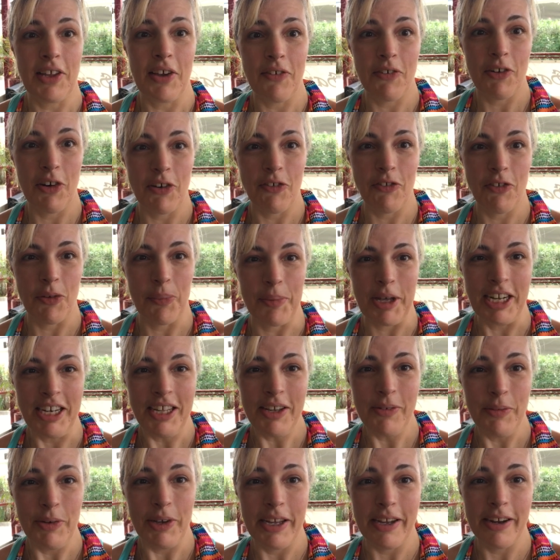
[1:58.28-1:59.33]
and everything
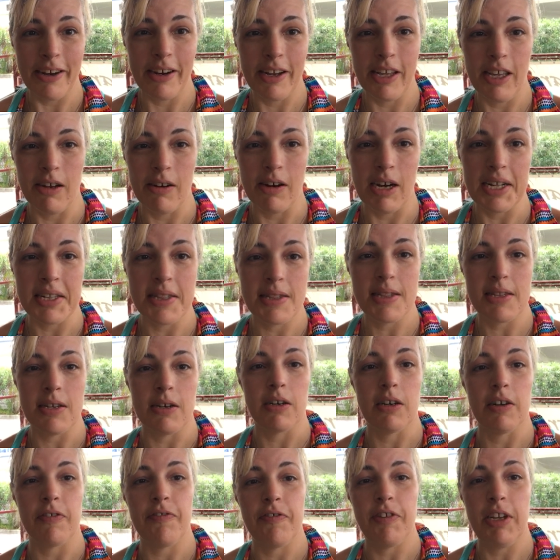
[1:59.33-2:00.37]
information and link to
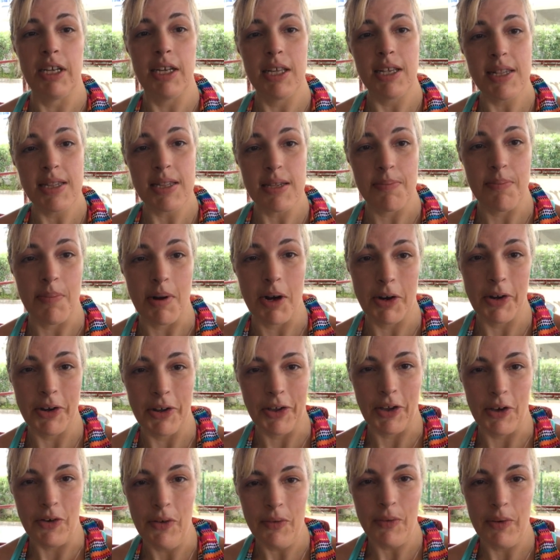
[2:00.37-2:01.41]
their website down
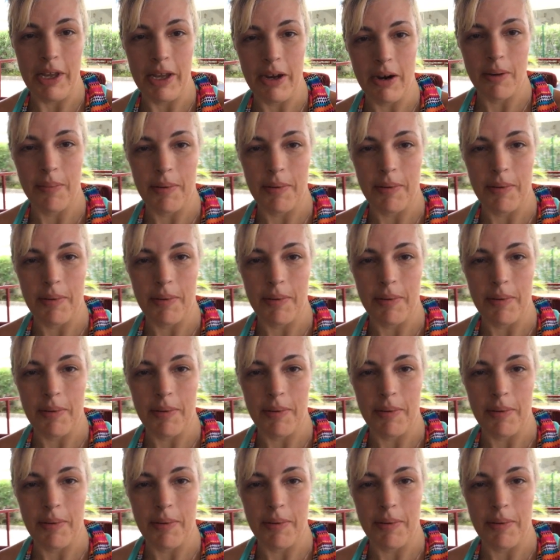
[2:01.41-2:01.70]
below.